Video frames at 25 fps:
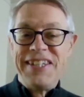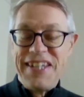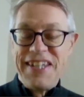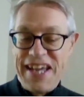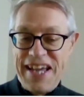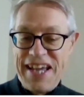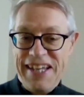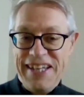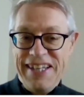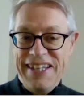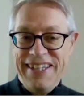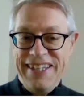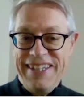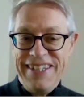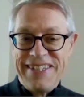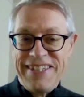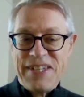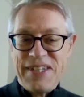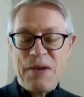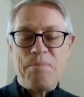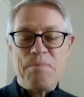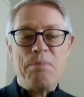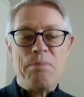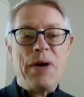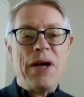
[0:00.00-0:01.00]
days,
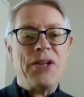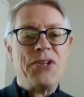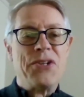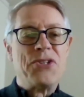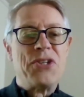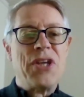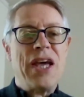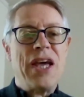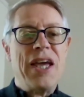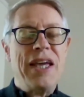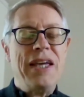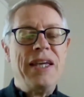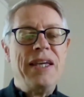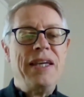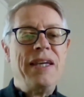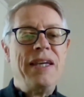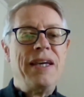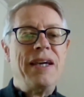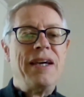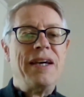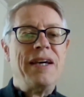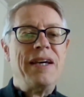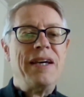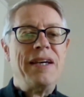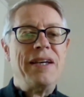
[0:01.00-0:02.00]
but a
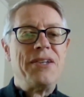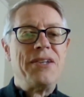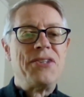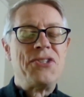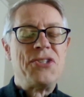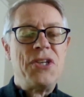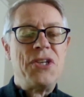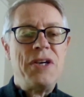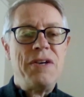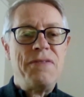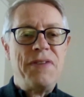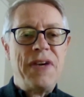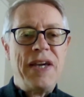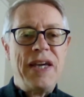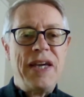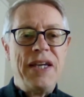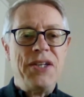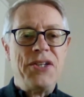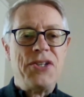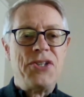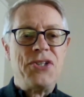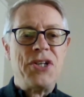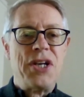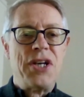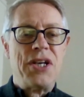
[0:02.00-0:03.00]

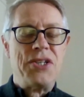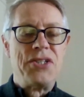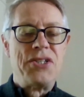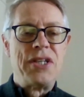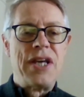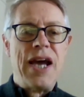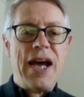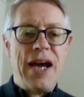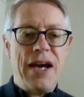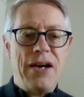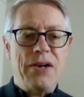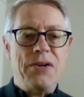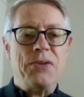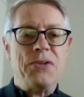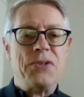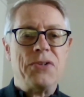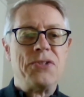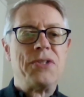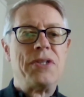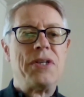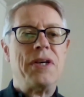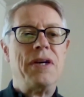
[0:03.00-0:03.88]
survey just out,